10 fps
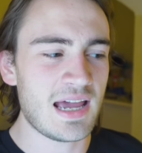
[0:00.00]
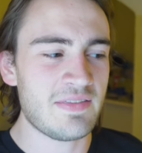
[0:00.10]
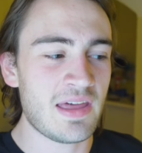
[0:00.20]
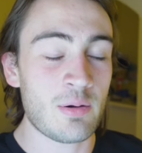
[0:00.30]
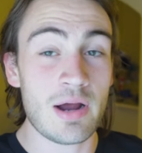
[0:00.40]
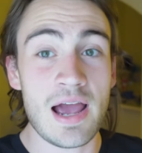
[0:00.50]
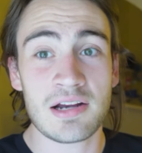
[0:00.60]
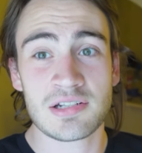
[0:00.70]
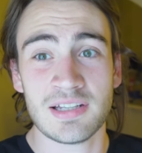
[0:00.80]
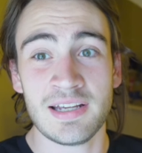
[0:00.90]
and they were
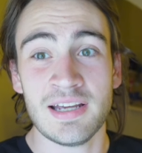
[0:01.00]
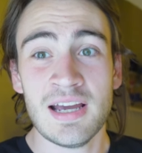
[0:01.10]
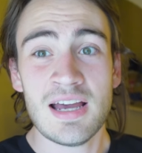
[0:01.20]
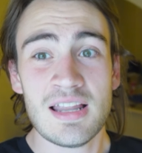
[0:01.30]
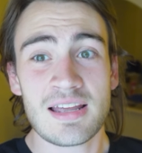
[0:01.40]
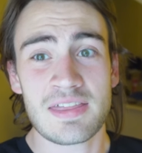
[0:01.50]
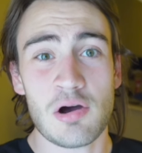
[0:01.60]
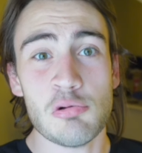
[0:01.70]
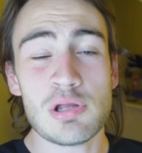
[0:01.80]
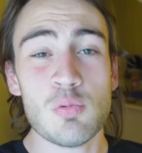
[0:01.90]
actually like the
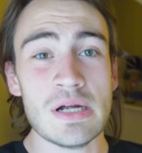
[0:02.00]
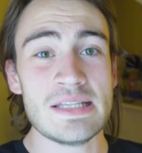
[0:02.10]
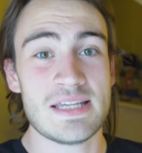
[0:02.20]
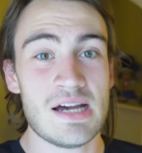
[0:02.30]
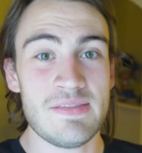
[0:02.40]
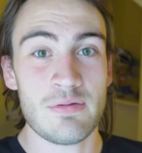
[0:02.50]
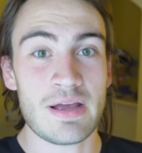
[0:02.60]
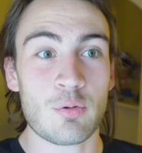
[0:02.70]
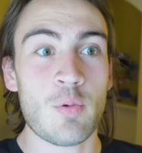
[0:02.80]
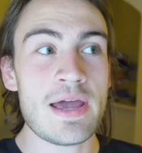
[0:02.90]
only ones on there,
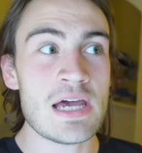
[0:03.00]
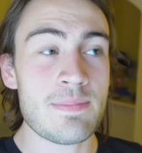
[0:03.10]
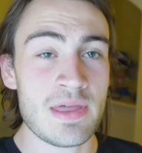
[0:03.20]
like way up.